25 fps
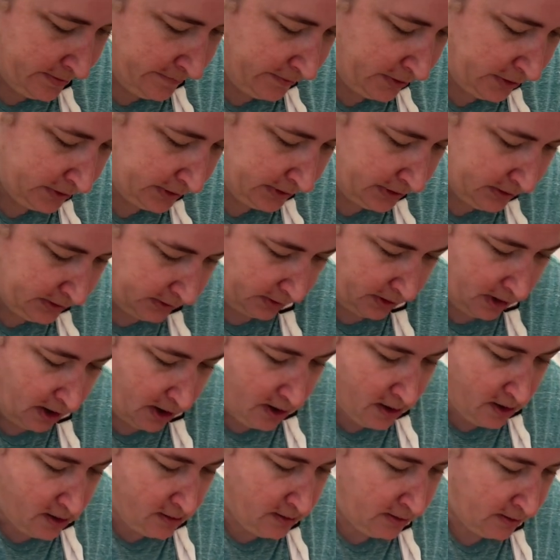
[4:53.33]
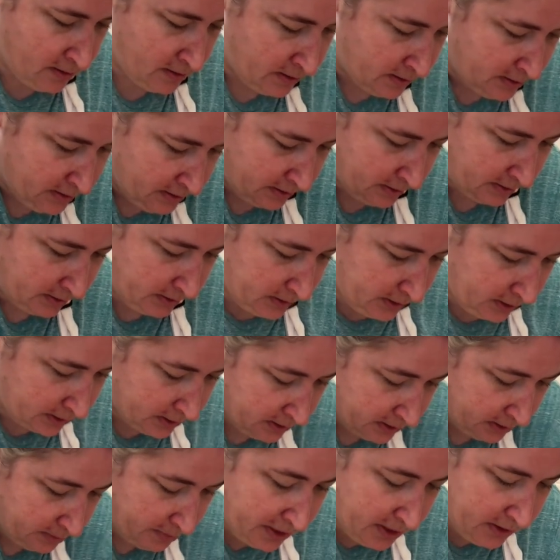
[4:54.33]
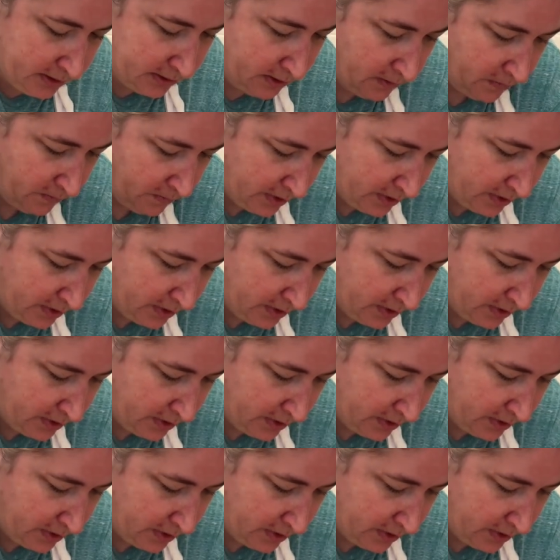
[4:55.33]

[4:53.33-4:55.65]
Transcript: versus long. So it just depends on